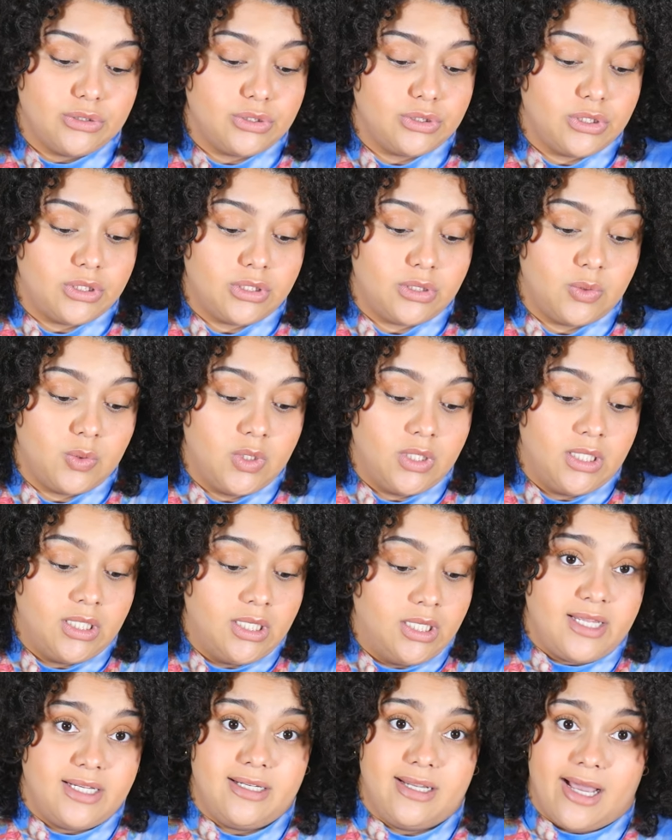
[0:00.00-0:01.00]
So
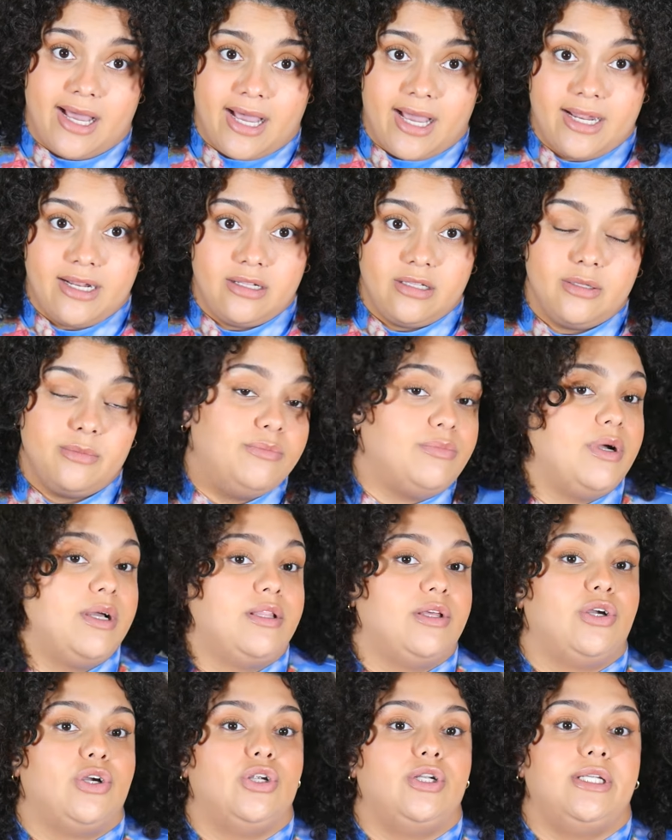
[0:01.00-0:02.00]
the dad and the
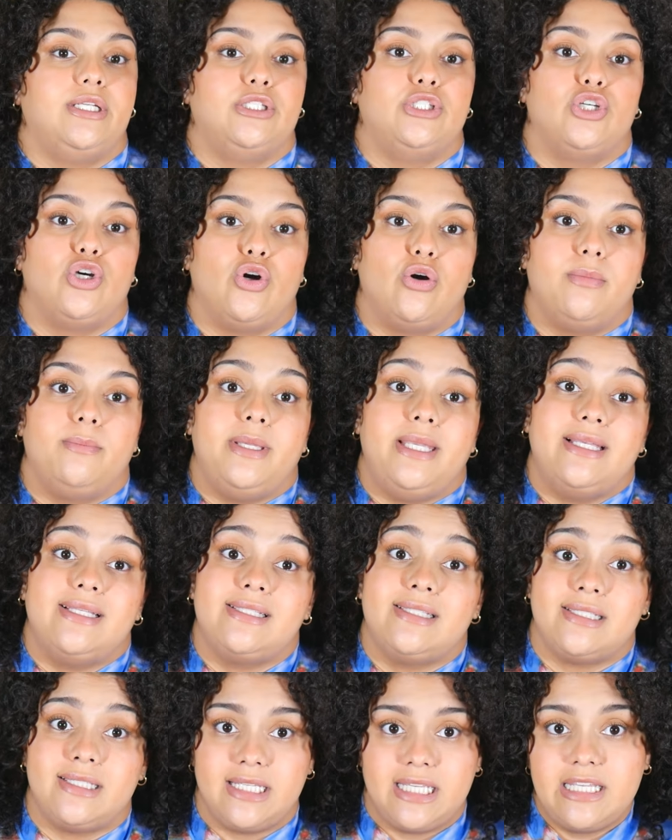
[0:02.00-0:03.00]
brother need to go beat
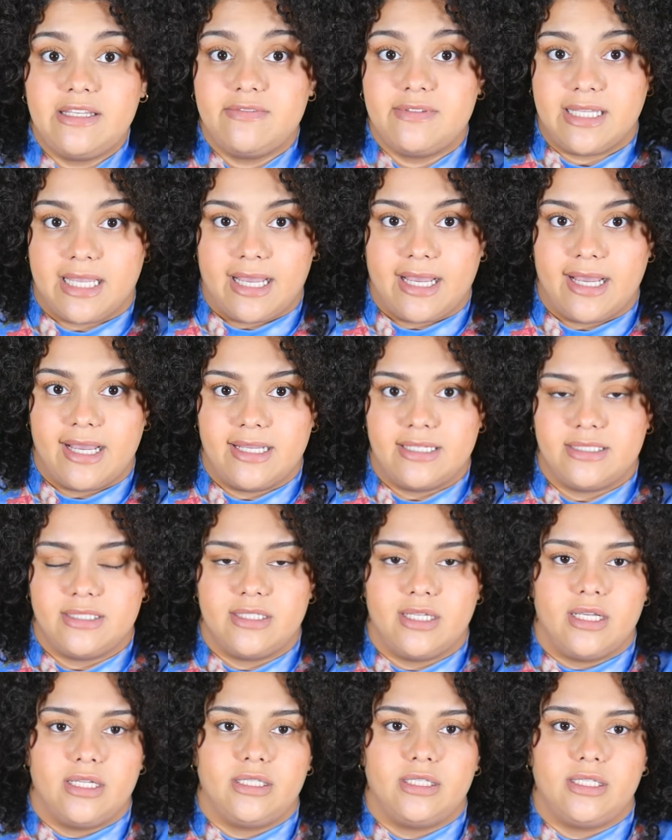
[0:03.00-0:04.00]
Steve's ass,
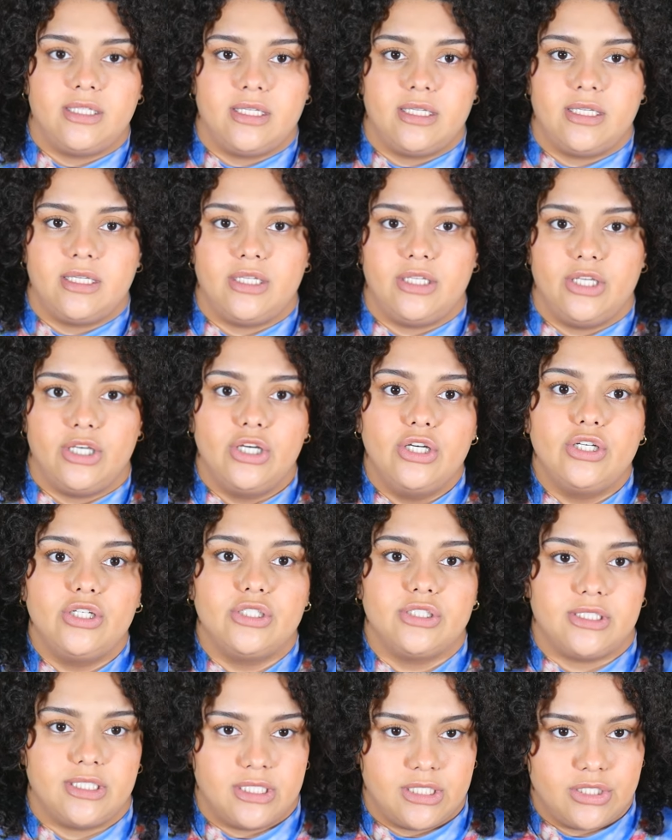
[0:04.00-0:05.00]
not the
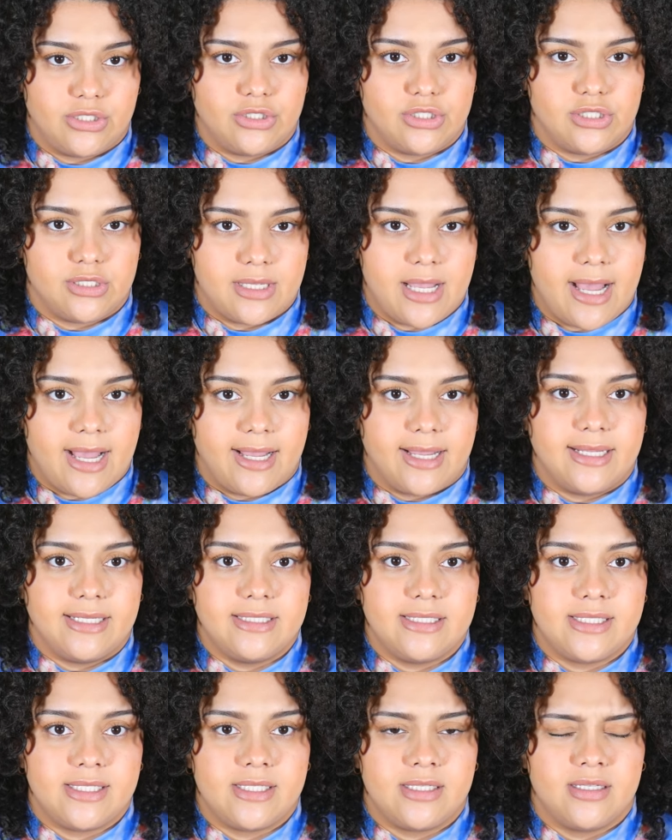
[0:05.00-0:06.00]
younger sister's
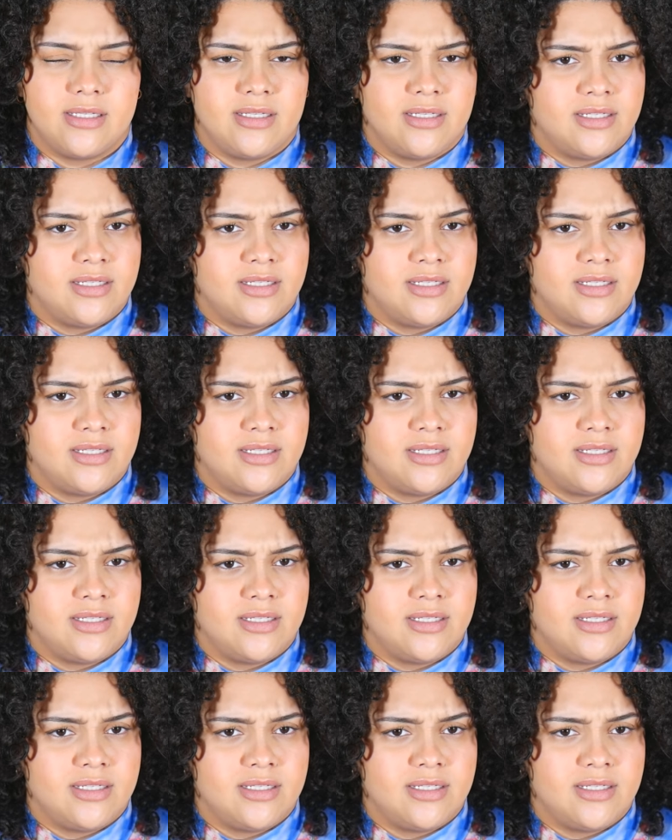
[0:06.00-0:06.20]
ass.